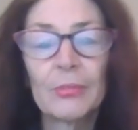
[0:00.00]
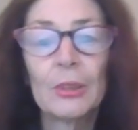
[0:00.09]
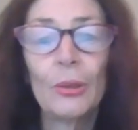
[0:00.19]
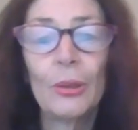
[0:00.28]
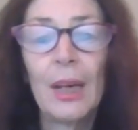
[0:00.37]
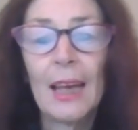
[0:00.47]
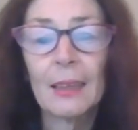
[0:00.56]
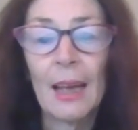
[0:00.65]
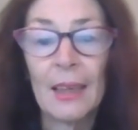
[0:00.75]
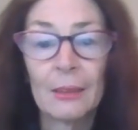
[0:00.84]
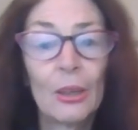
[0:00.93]
Good luck
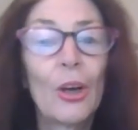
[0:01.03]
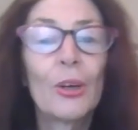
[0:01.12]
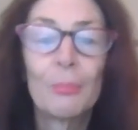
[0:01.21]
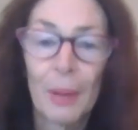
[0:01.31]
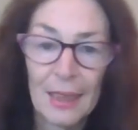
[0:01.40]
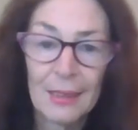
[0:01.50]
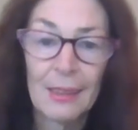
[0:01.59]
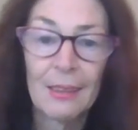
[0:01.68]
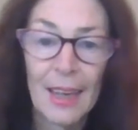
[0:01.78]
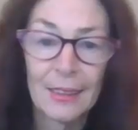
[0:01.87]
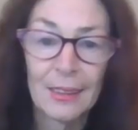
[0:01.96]
and God bless
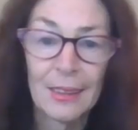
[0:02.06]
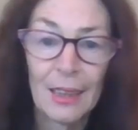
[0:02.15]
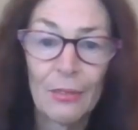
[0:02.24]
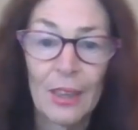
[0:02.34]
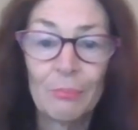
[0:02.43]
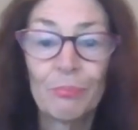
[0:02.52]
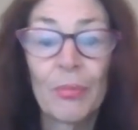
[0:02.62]
in that endeavour.